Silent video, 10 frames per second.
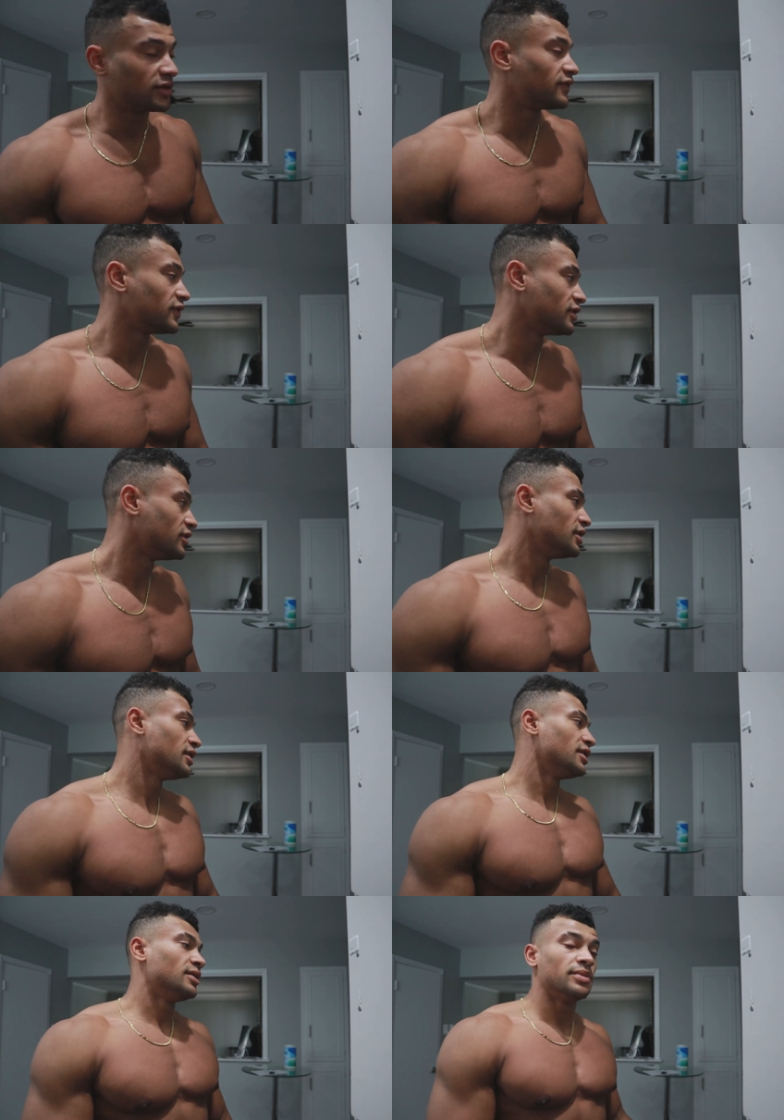how I feel.
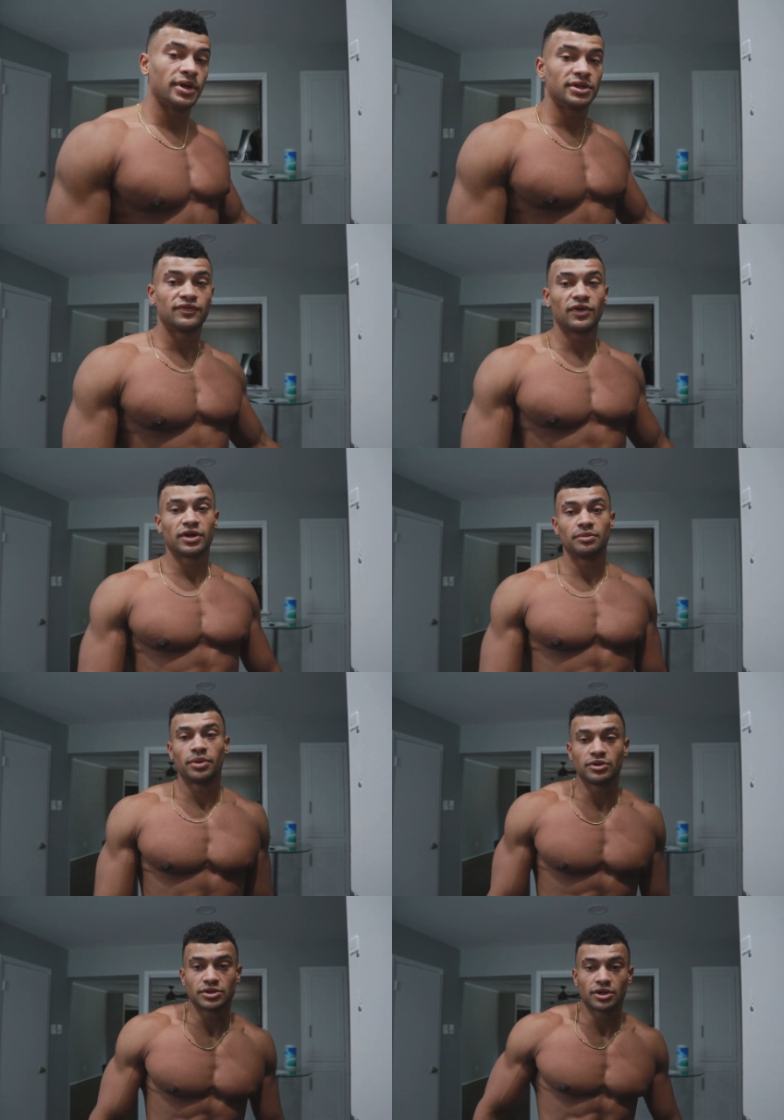But it's fucking
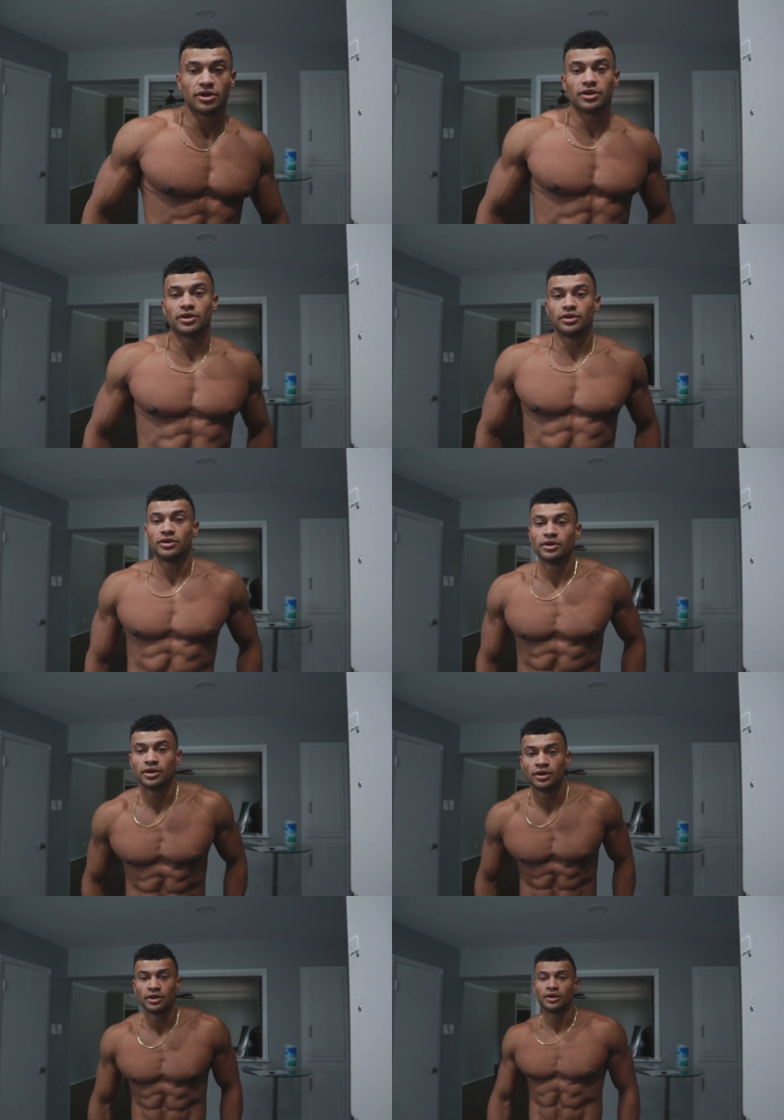post-cardio.
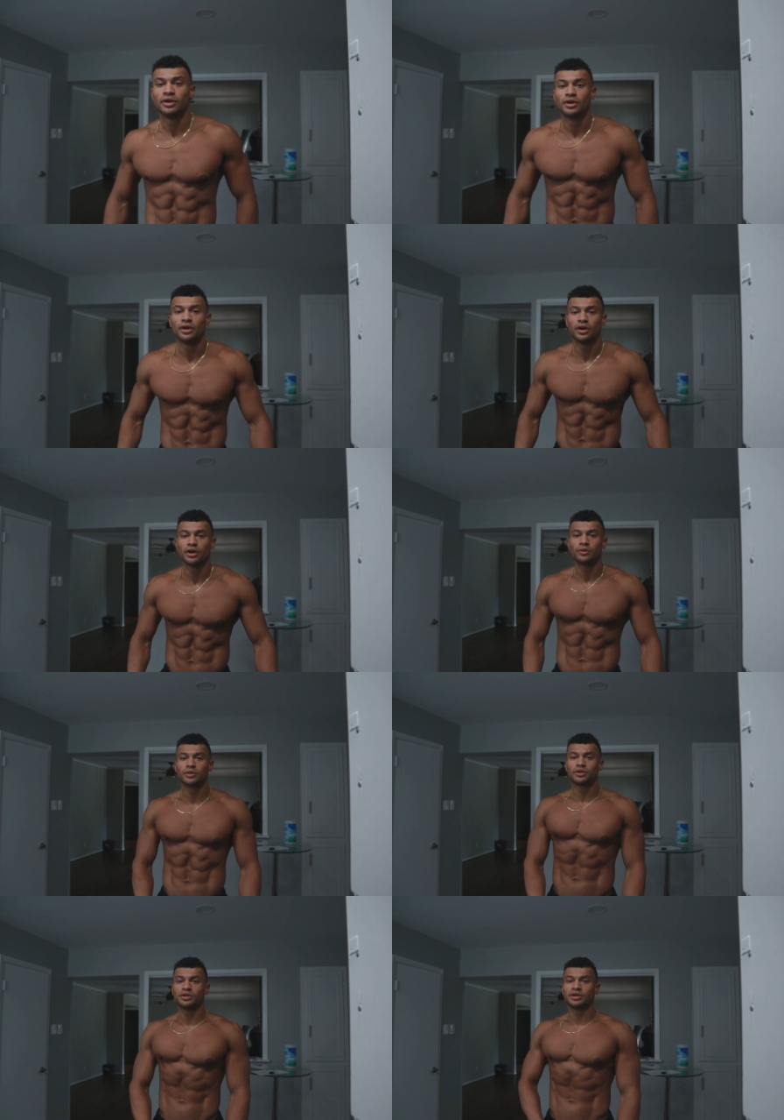
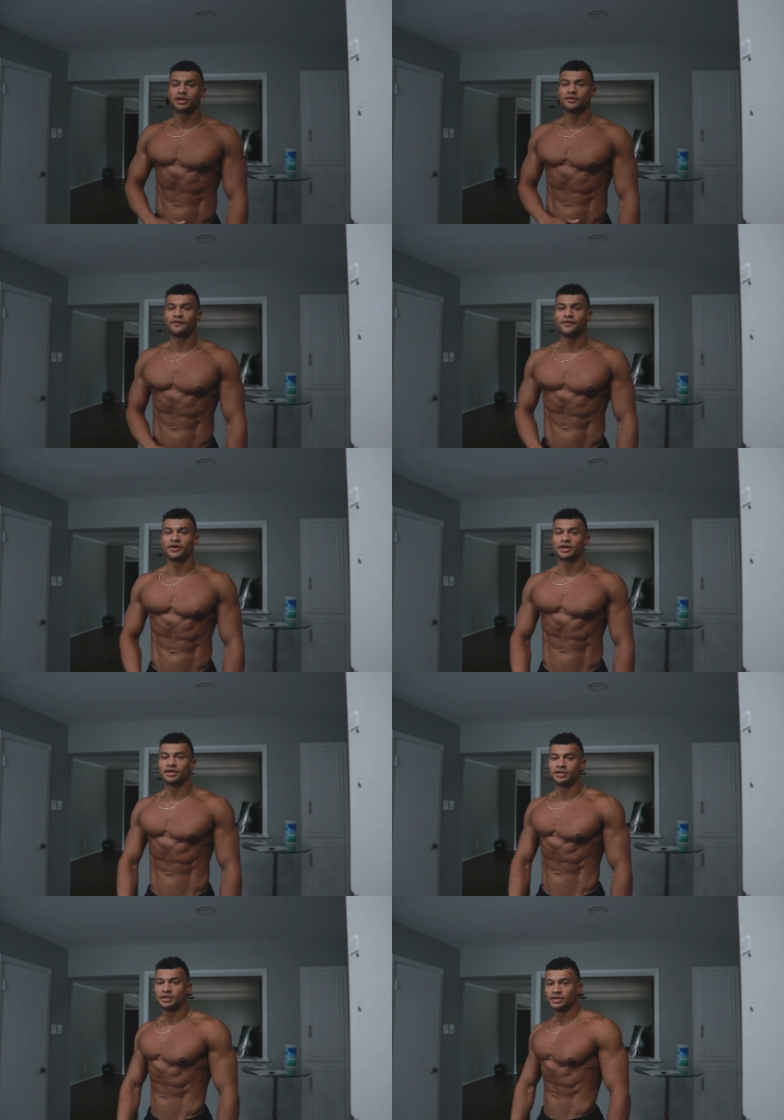We are looking
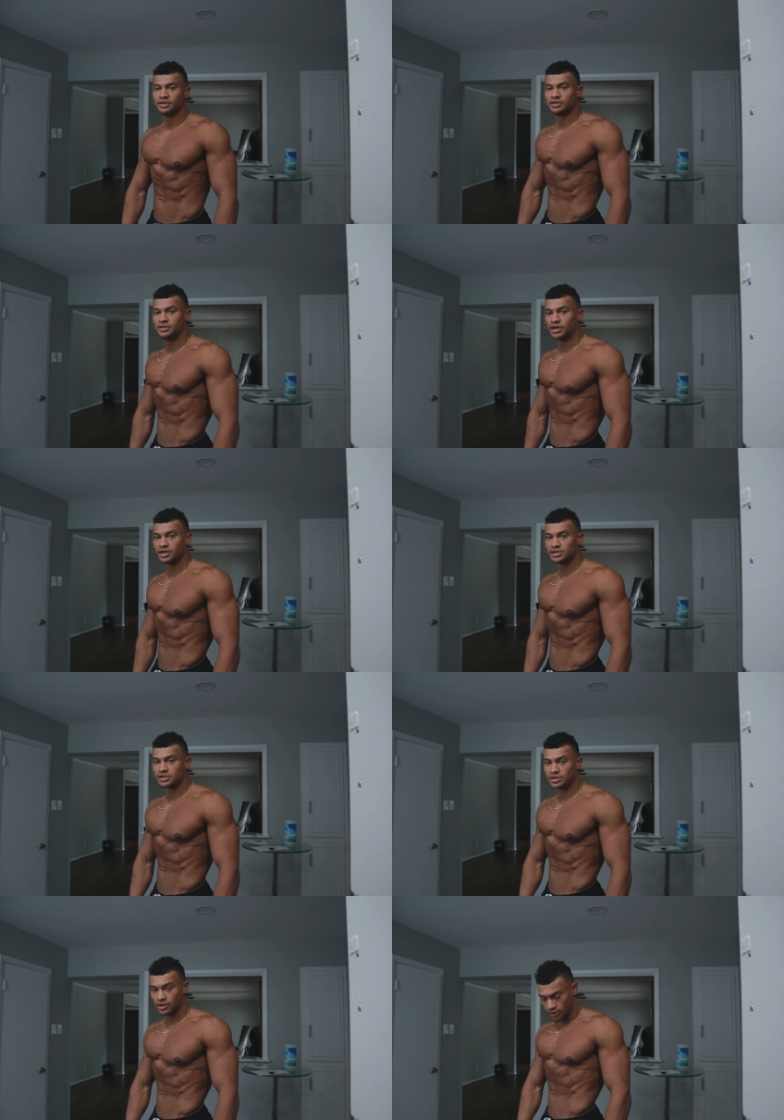fucking
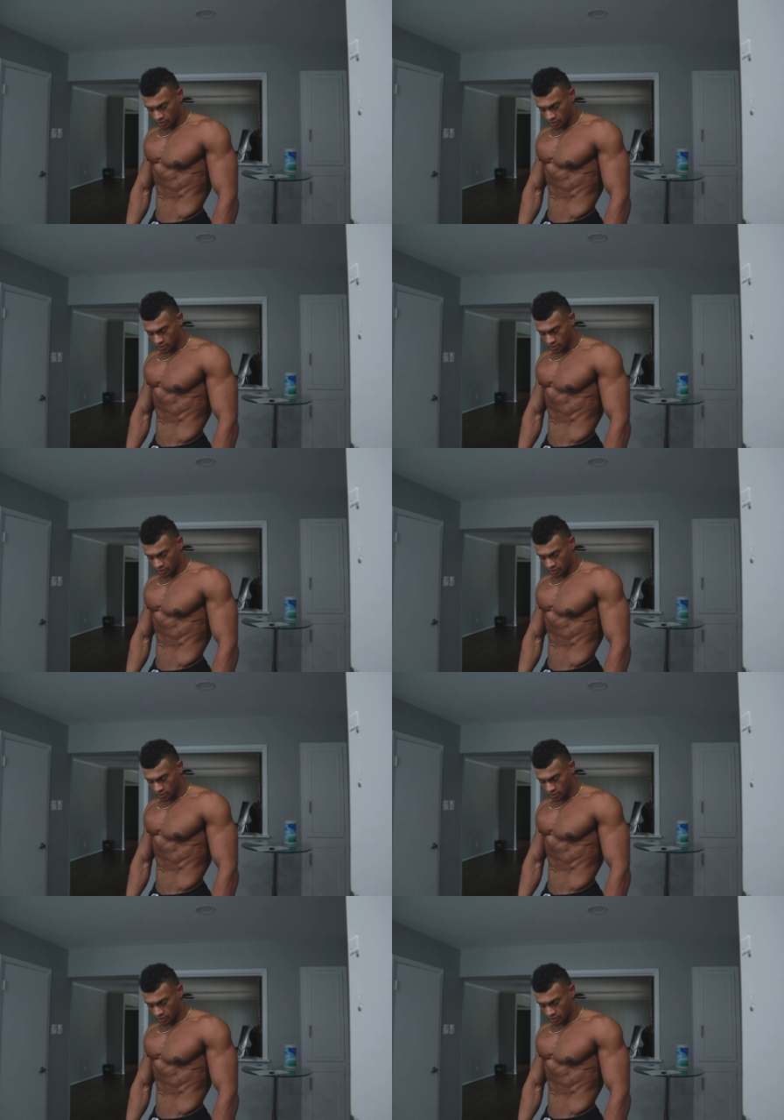diced,